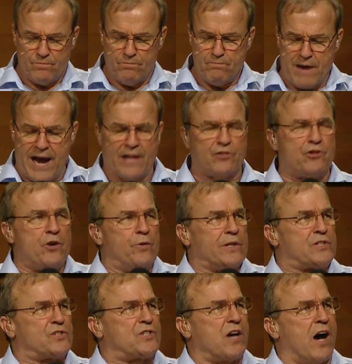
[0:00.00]
Matthew
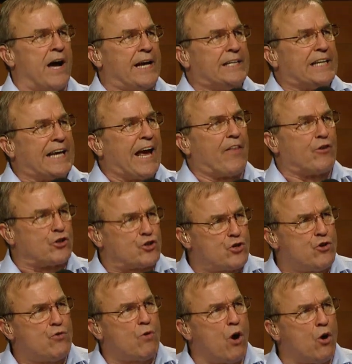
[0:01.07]
is tying together
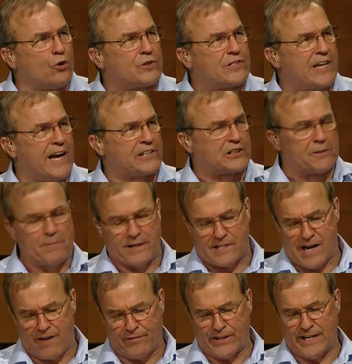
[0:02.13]
two Old Testament
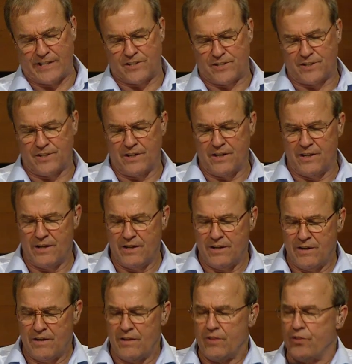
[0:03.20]
covenants
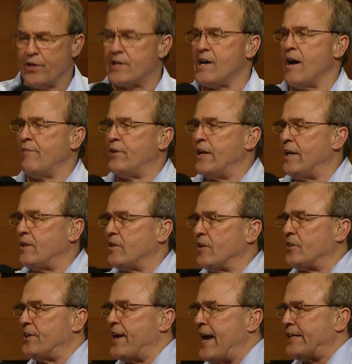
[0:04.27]
the covenant that
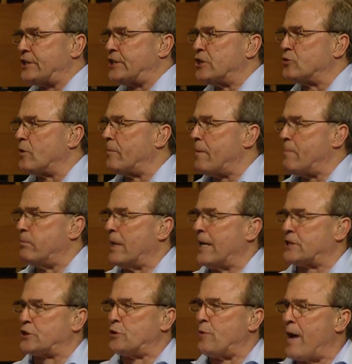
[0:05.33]
the nations would be
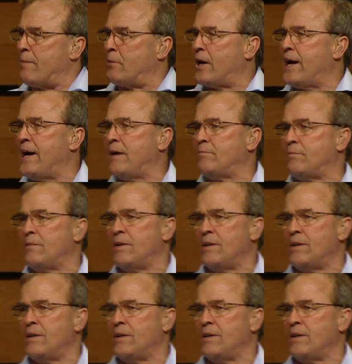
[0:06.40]
blessed through Abraham,